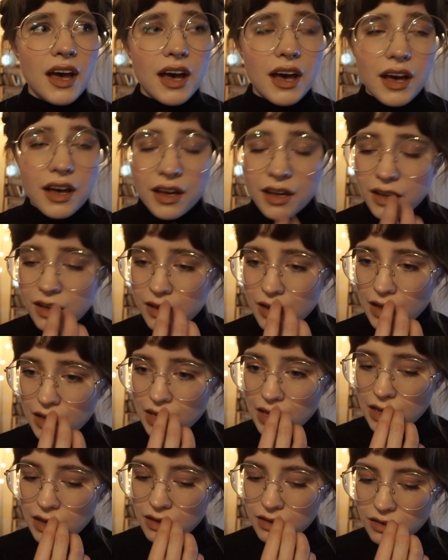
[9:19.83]
I
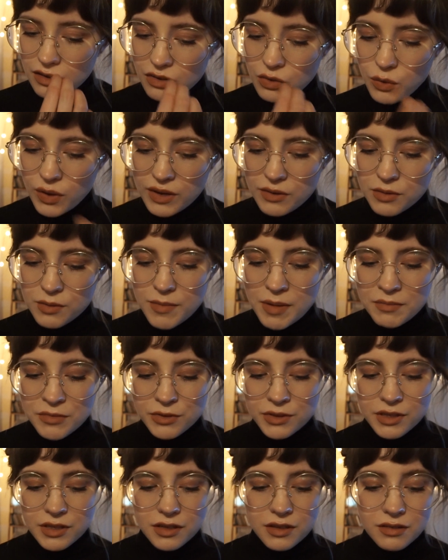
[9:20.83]
can't quite remember
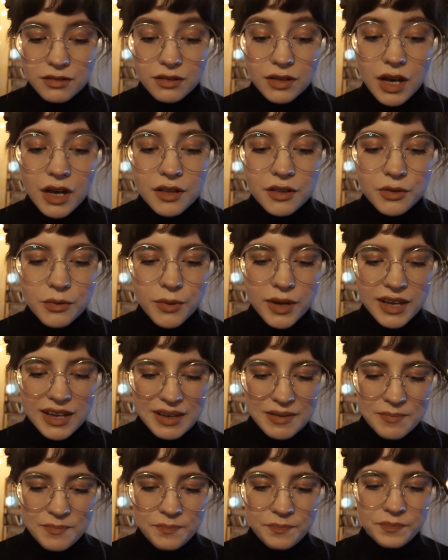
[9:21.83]
the
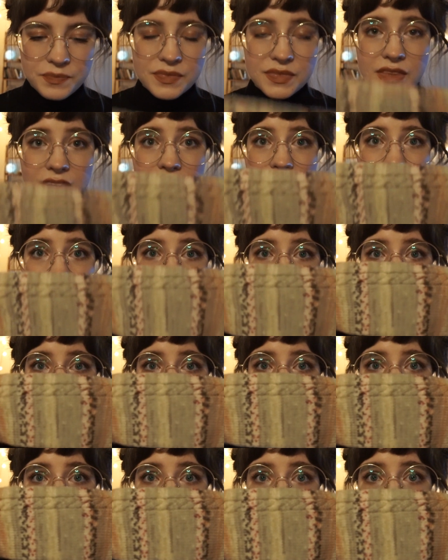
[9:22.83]
colorway,
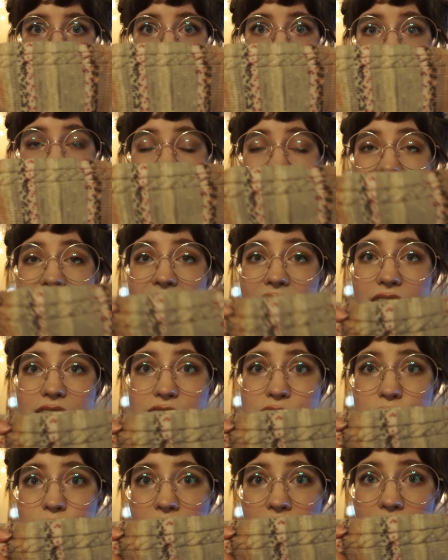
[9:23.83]
but they
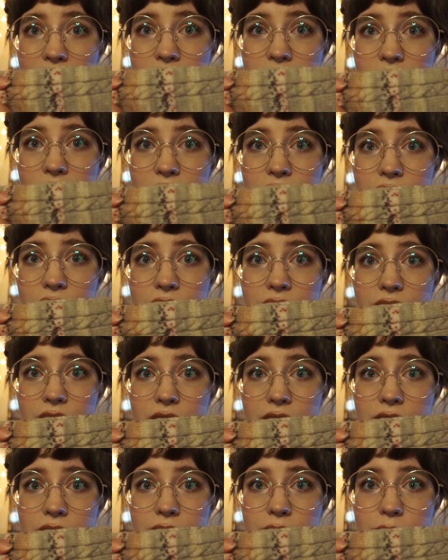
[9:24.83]
do have
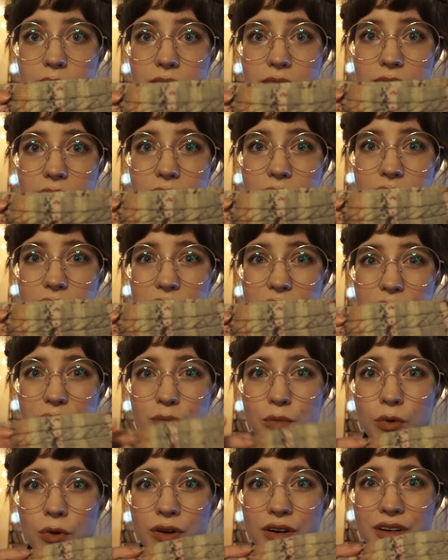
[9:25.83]
other
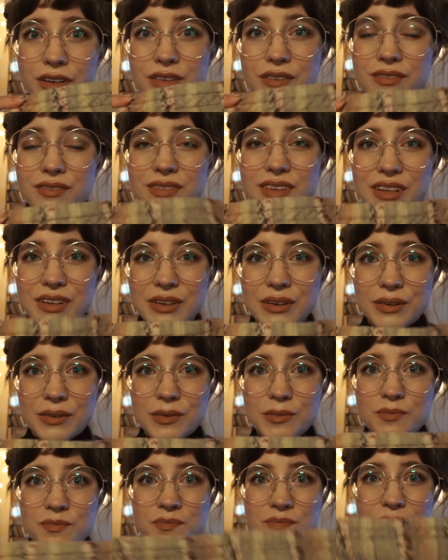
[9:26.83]
more, you
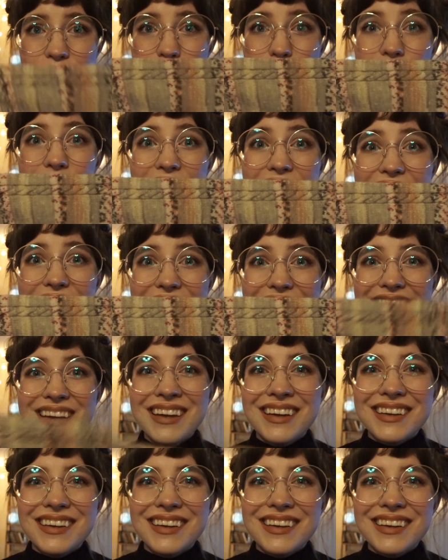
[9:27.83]
know, plain